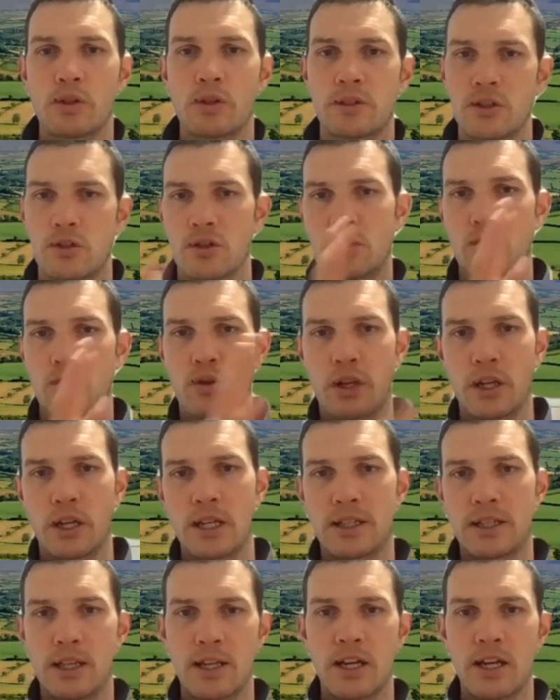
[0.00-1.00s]
to just looking at
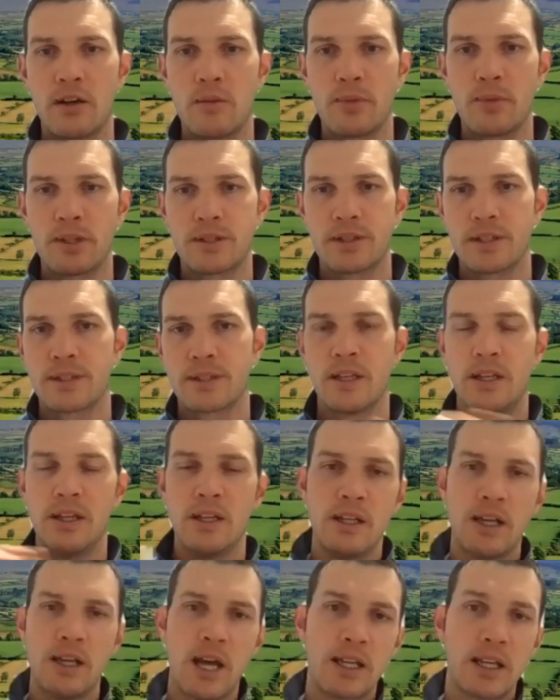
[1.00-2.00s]
the dairy business
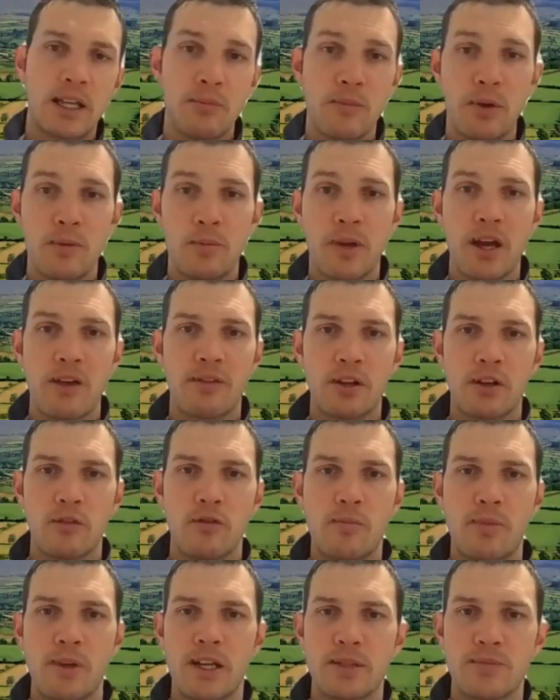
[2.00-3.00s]
and then maybe having a
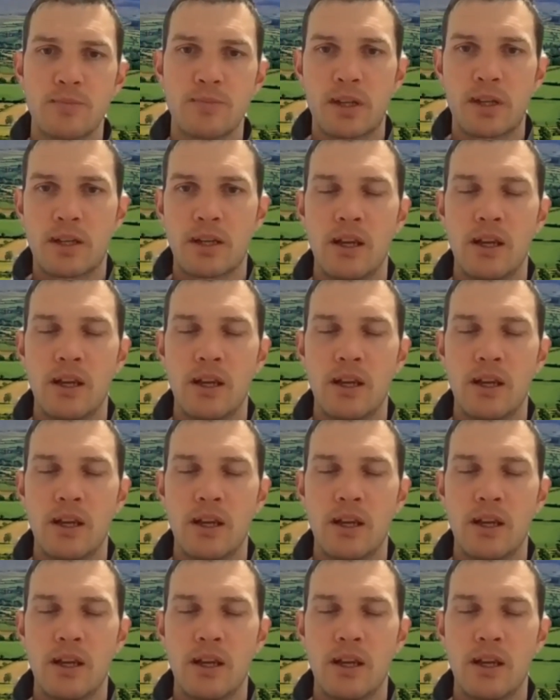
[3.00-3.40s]
replacement